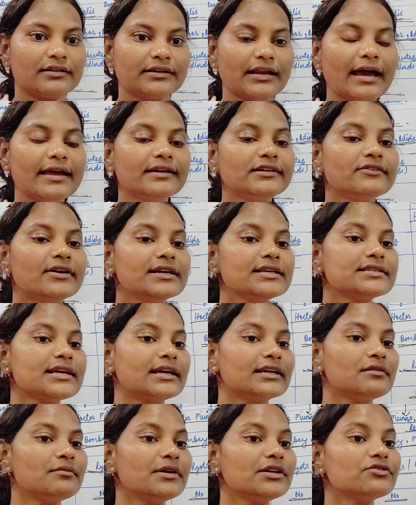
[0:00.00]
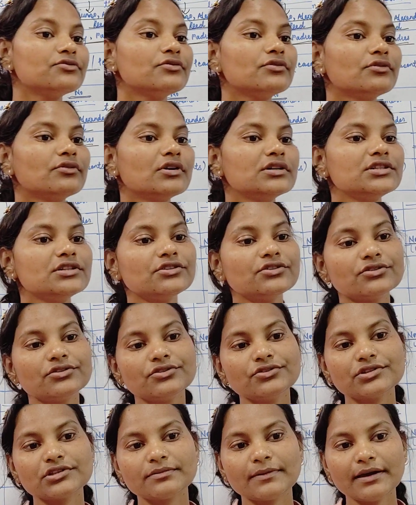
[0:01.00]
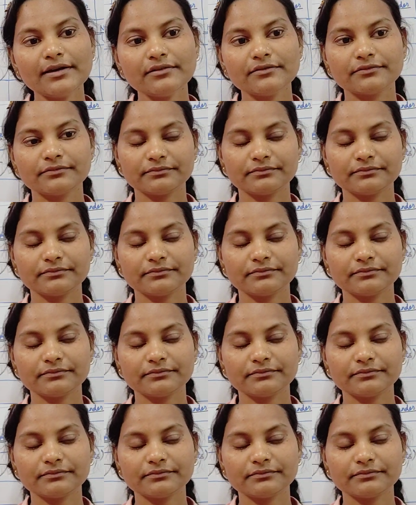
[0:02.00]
Ryotwari settlement was introduced by.